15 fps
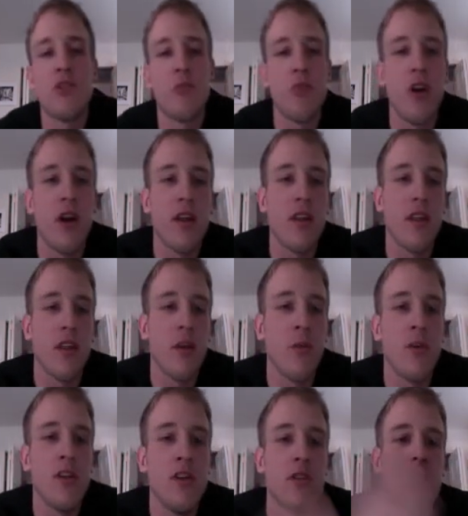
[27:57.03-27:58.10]
your breath, and then
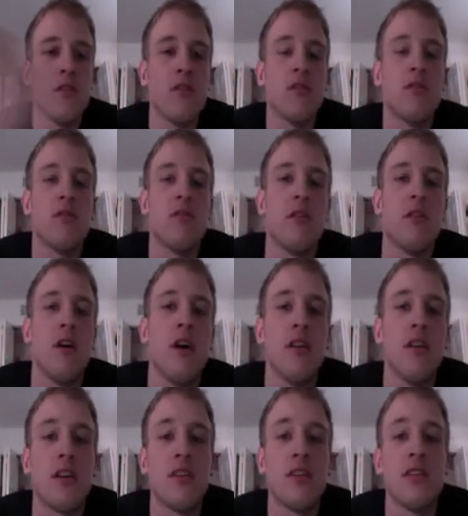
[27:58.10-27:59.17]
when you're
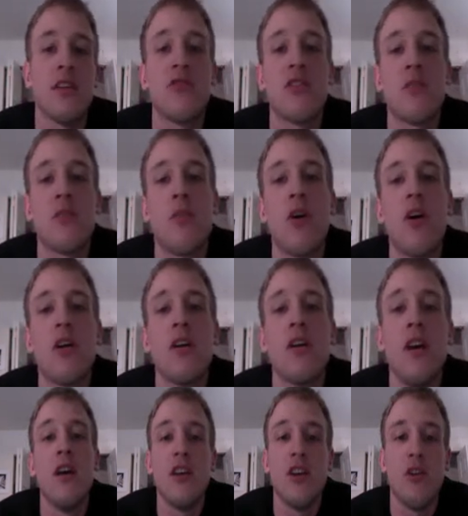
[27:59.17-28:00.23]
the concentric part,
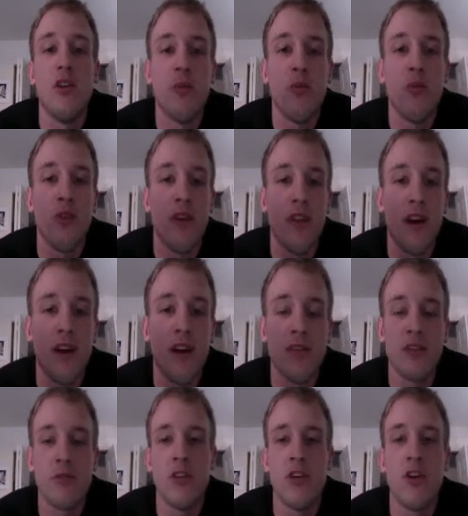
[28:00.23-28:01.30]
you would breathe out. So
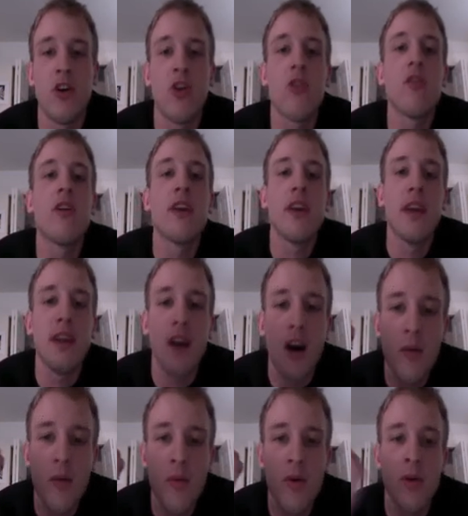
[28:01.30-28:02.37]
when you're curling it
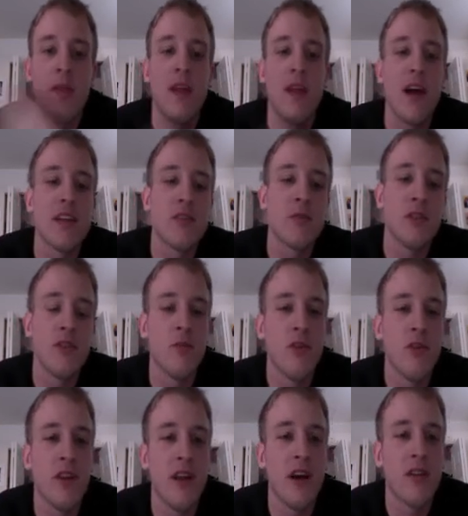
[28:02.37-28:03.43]
up, that's when you
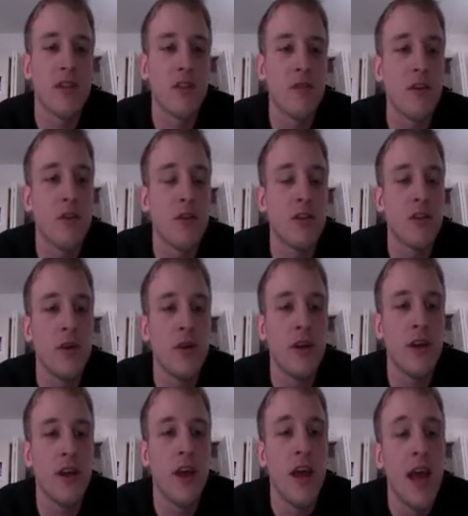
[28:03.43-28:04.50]
breathe out. So if you're
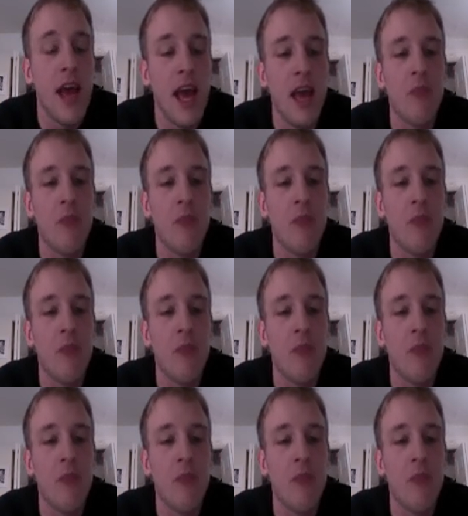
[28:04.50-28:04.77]
doing a